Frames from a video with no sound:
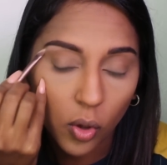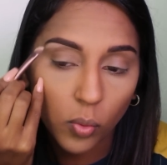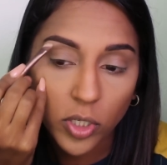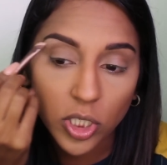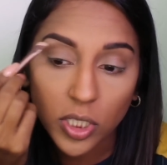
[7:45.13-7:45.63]

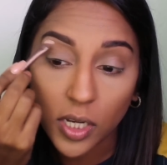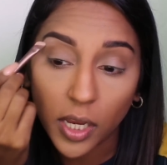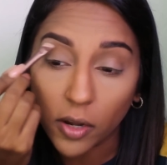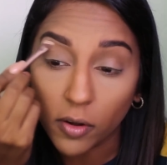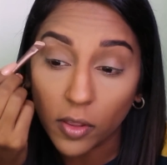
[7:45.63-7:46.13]
which is an
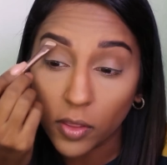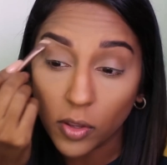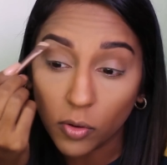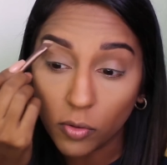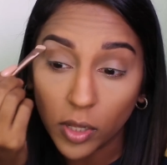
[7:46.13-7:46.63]
area
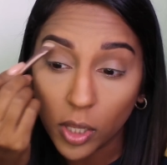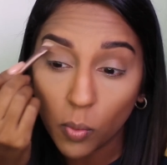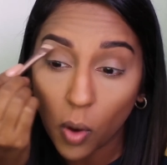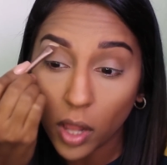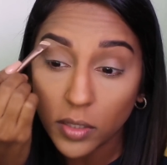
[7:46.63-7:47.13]
that you really
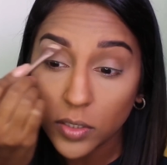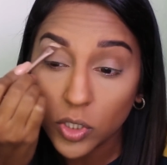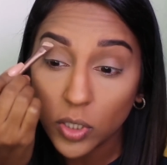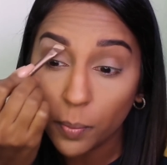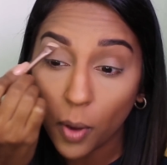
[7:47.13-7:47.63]
want
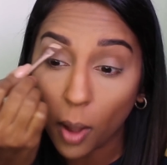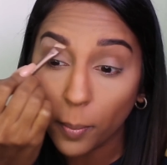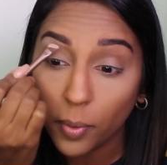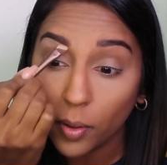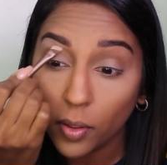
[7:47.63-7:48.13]
to
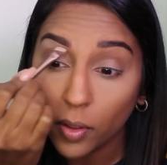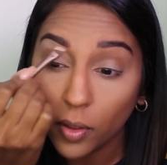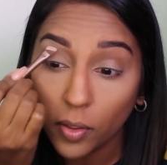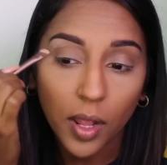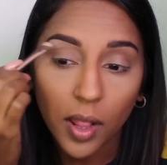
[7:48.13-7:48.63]
pop.
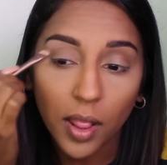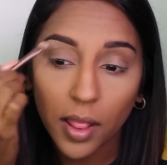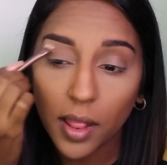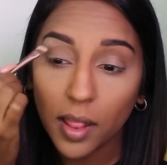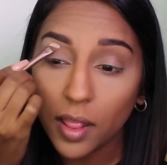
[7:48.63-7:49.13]

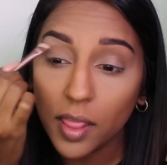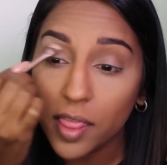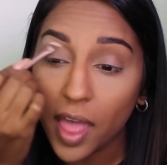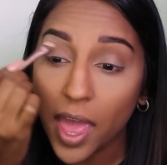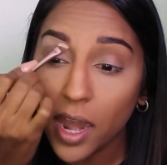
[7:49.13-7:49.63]

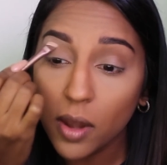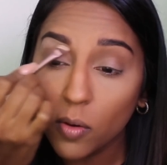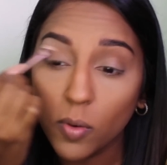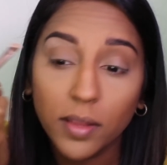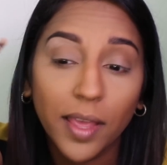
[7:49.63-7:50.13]

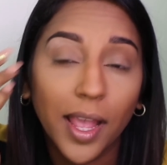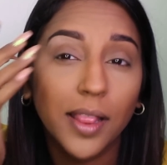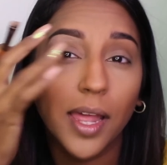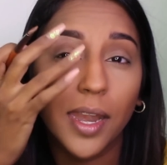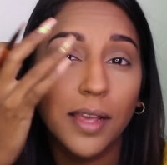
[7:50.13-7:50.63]
Then, once I
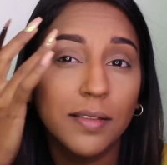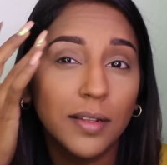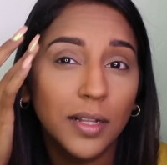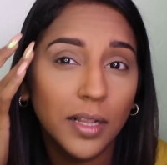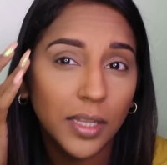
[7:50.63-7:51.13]
get that nice
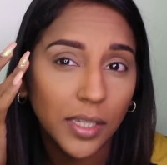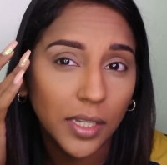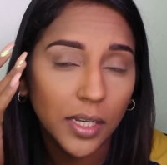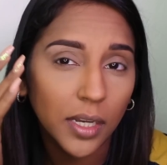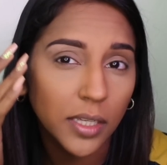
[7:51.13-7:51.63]
and
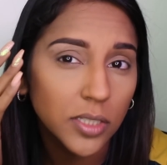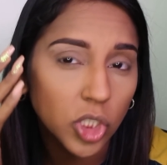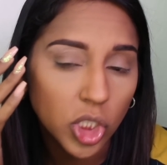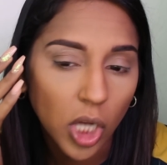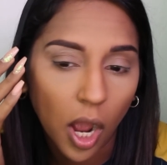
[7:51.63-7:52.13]
clean, nice
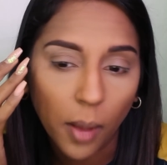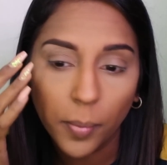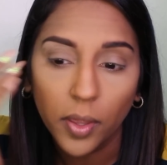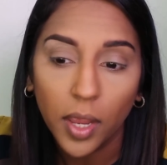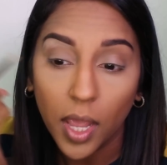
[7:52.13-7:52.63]
and
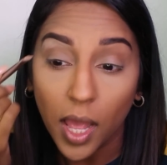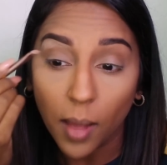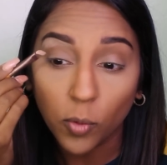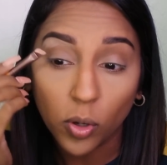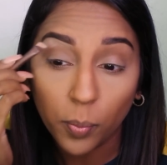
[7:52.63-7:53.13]
sharp,
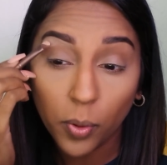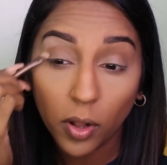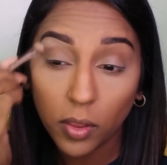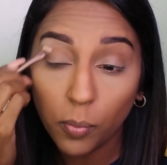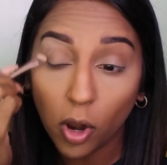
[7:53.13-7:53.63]
I'm going to
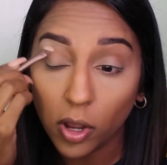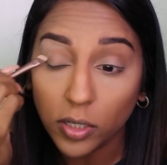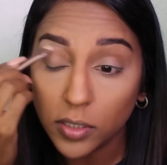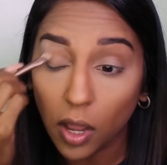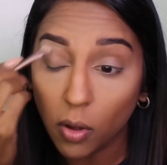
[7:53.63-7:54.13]
pull the
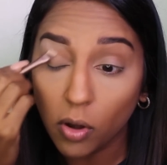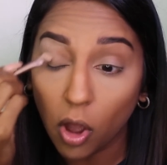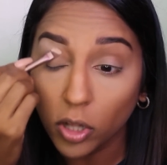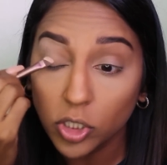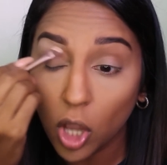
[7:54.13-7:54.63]
product down
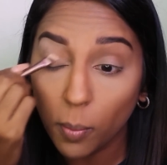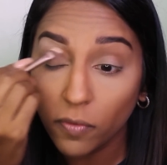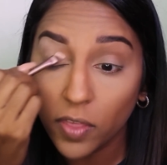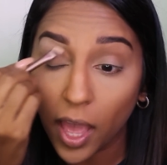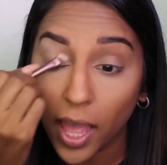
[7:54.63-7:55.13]
on top
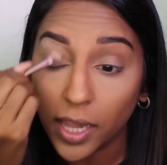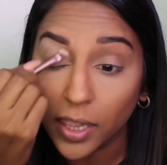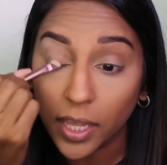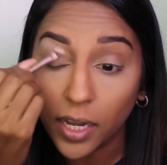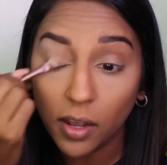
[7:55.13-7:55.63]
of the
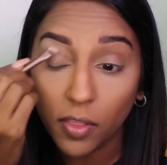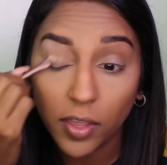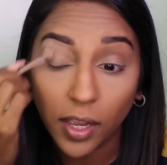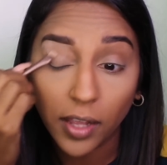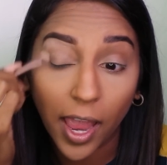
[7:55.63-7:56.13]
eyelid, on
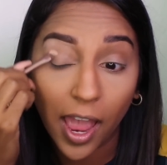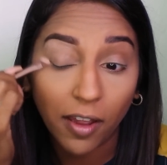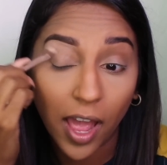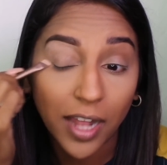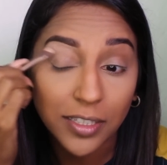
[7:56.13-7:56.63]
the
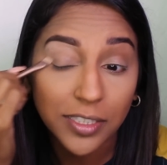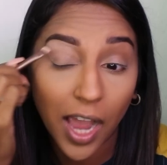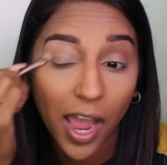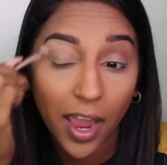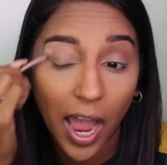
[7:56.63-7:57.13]

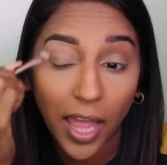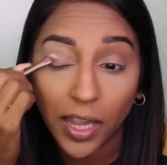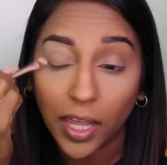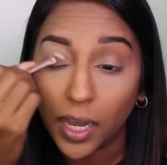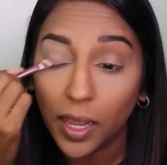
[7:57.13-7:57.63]
entire
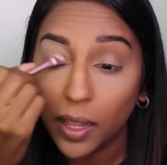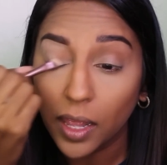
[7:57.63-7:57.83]
eyelid,